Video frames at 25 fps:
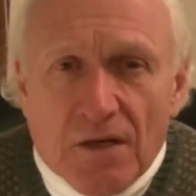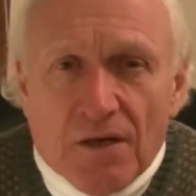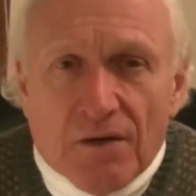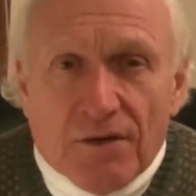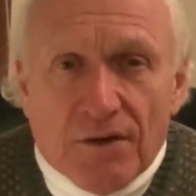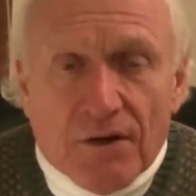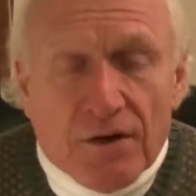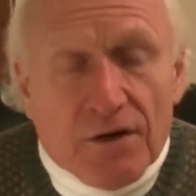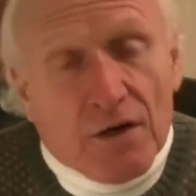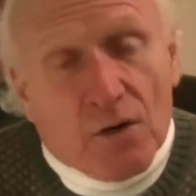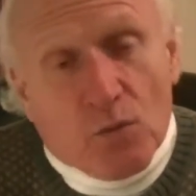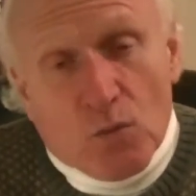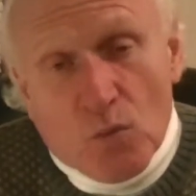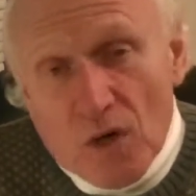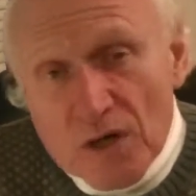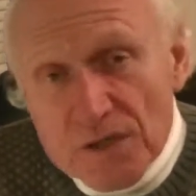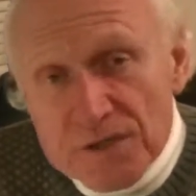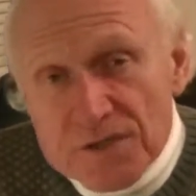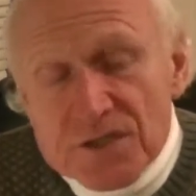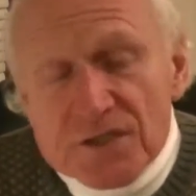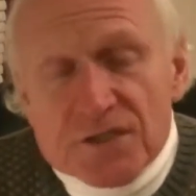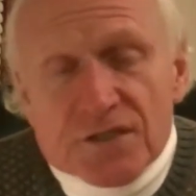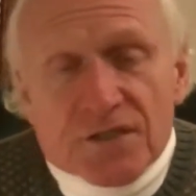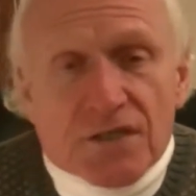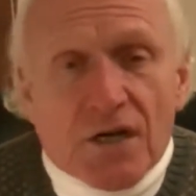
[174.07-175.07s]
They're a
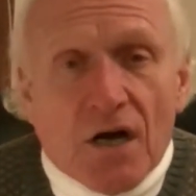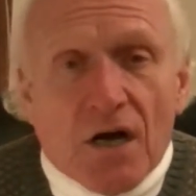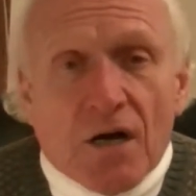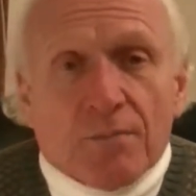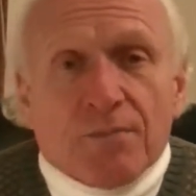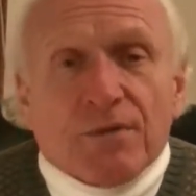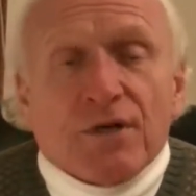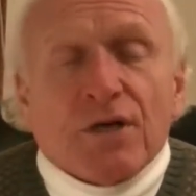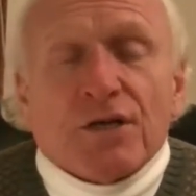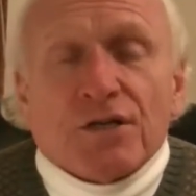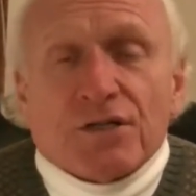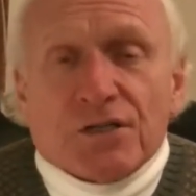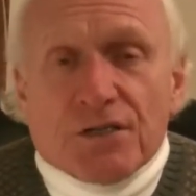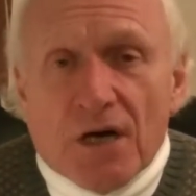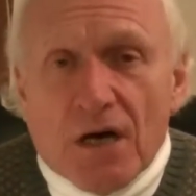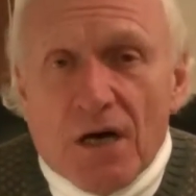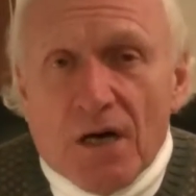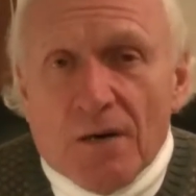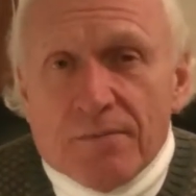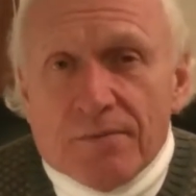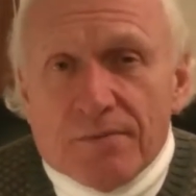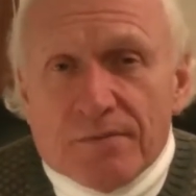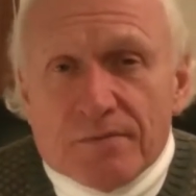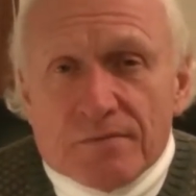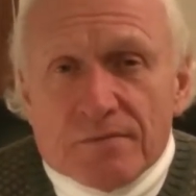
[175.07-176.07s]
one-stop
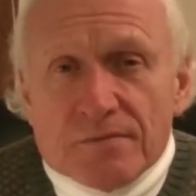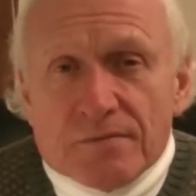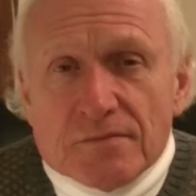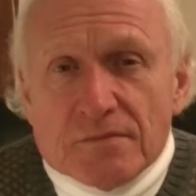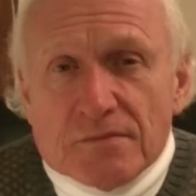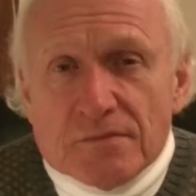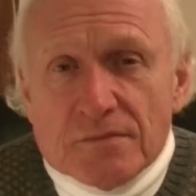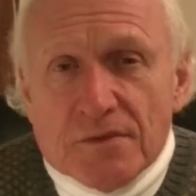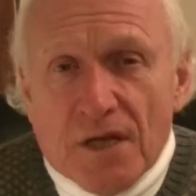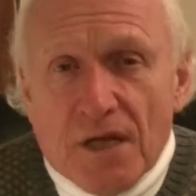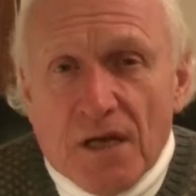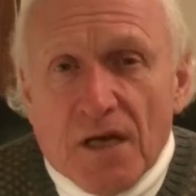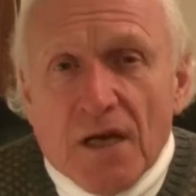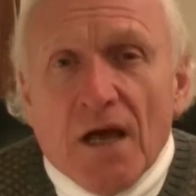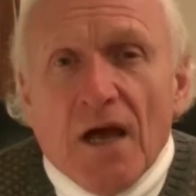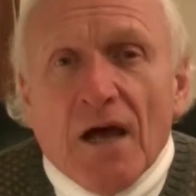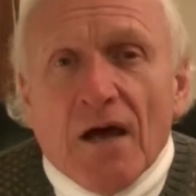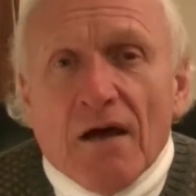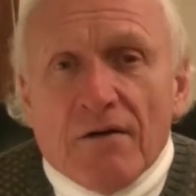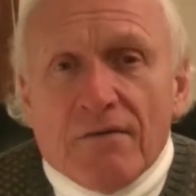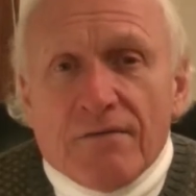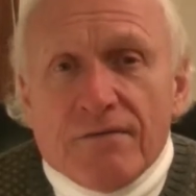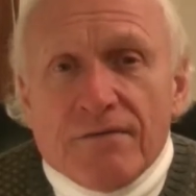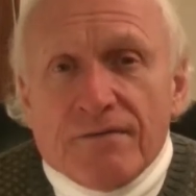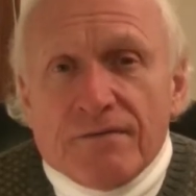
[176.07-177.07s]
shop. They
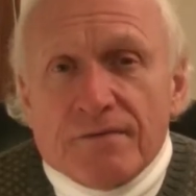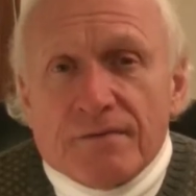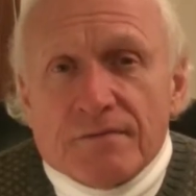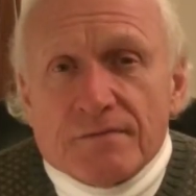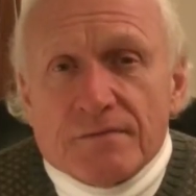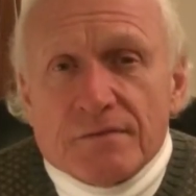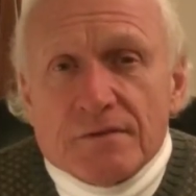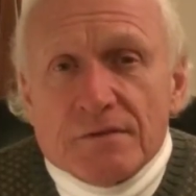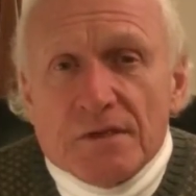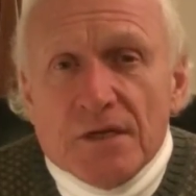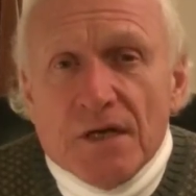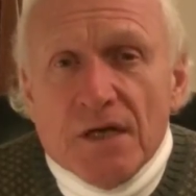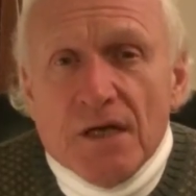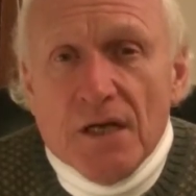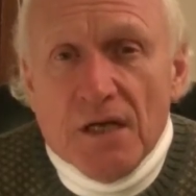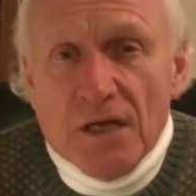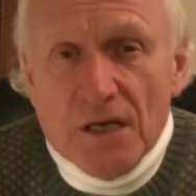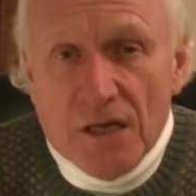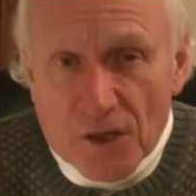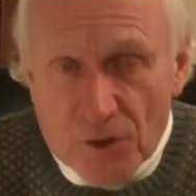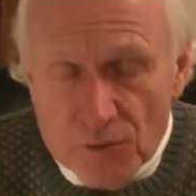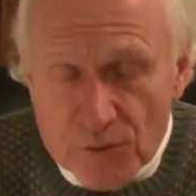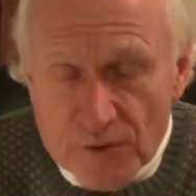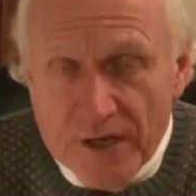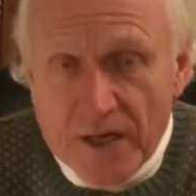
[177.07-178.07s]
have
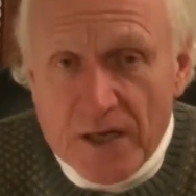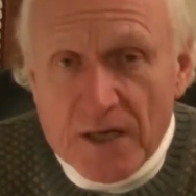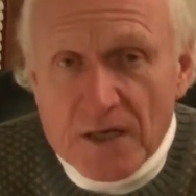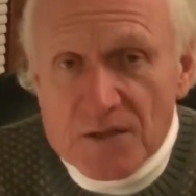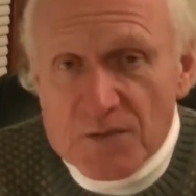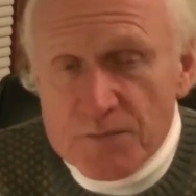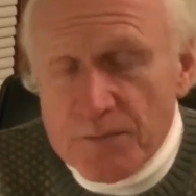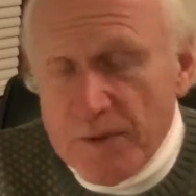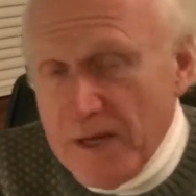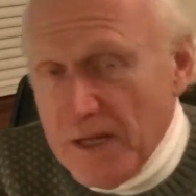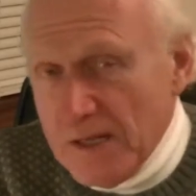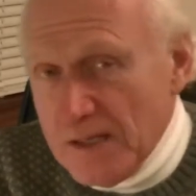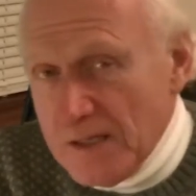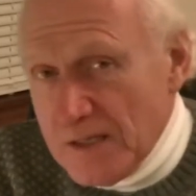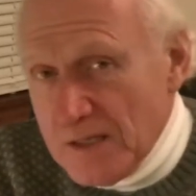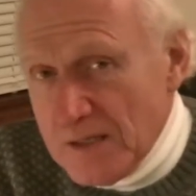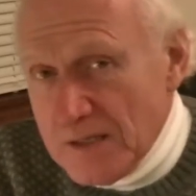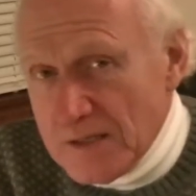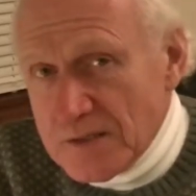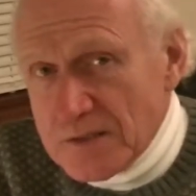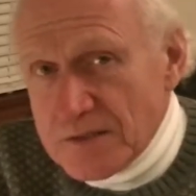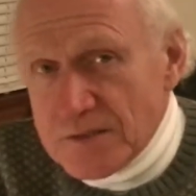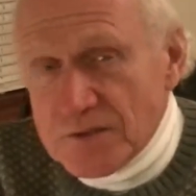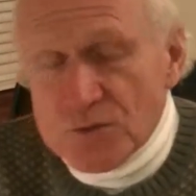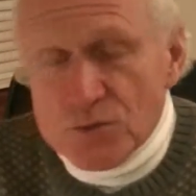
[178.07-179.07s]
earrings,
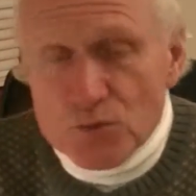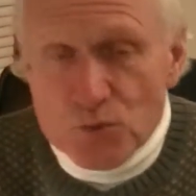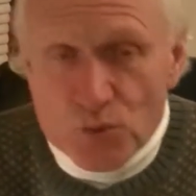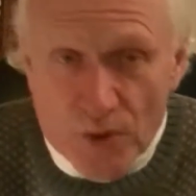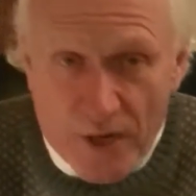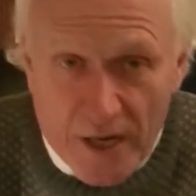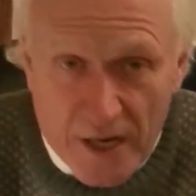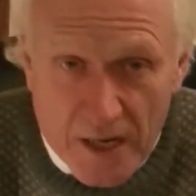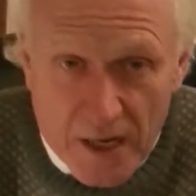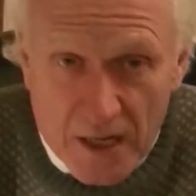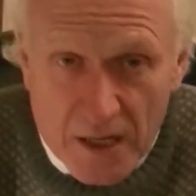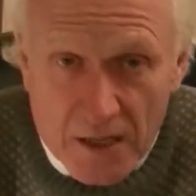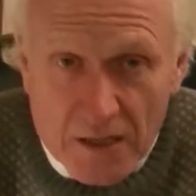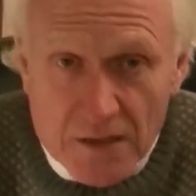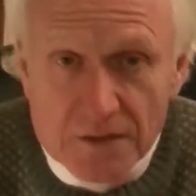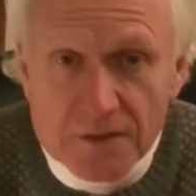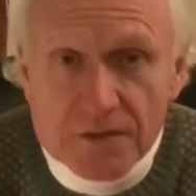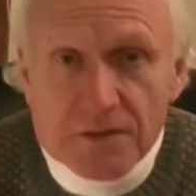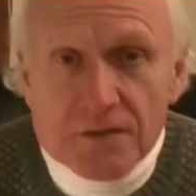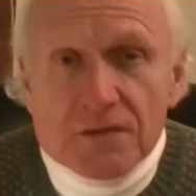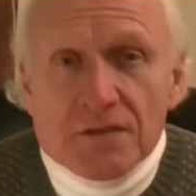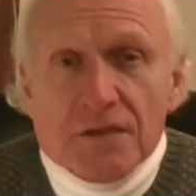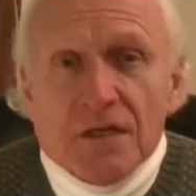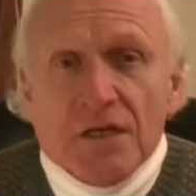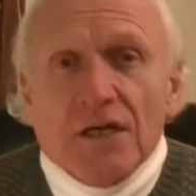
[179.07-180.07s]
pendants,
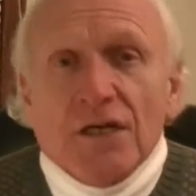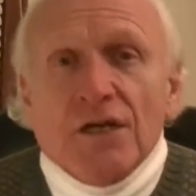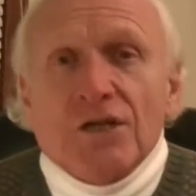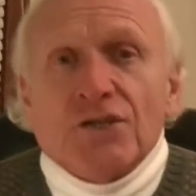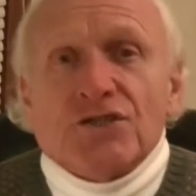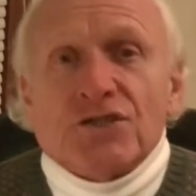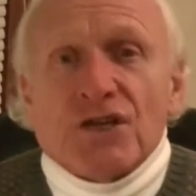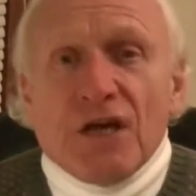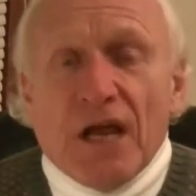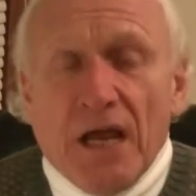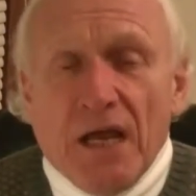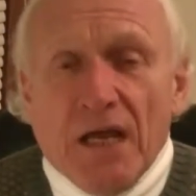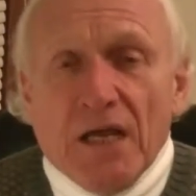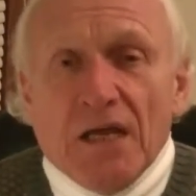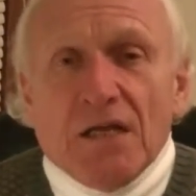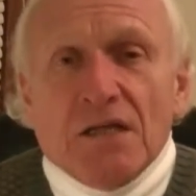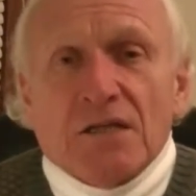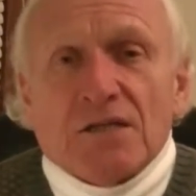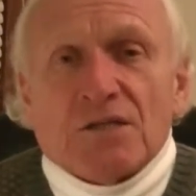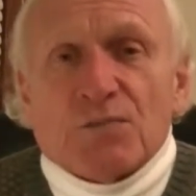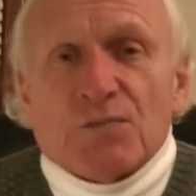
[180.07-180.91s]
rings, chains,